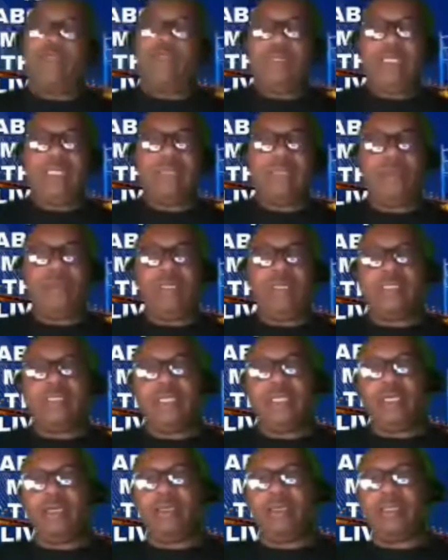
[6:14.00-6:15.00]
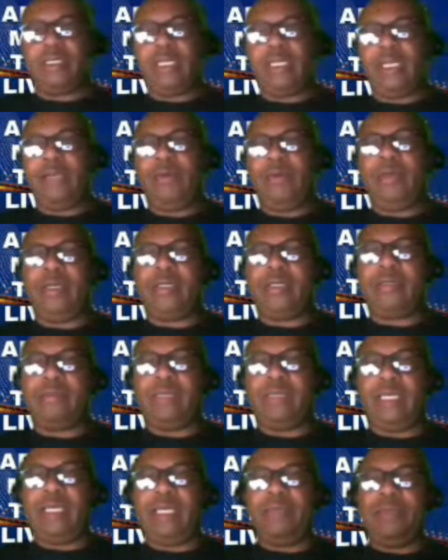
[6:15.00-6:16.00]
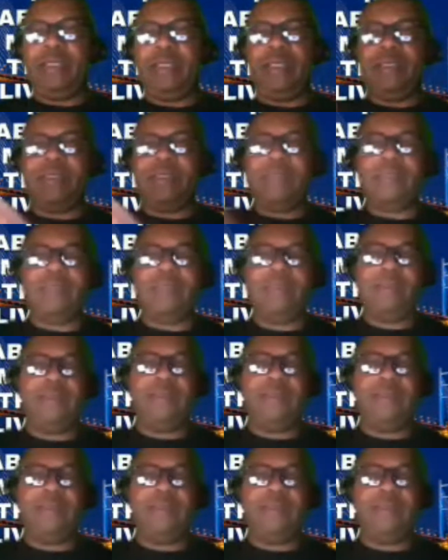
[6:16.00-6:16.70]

truly is morning talk, and I welcome comments.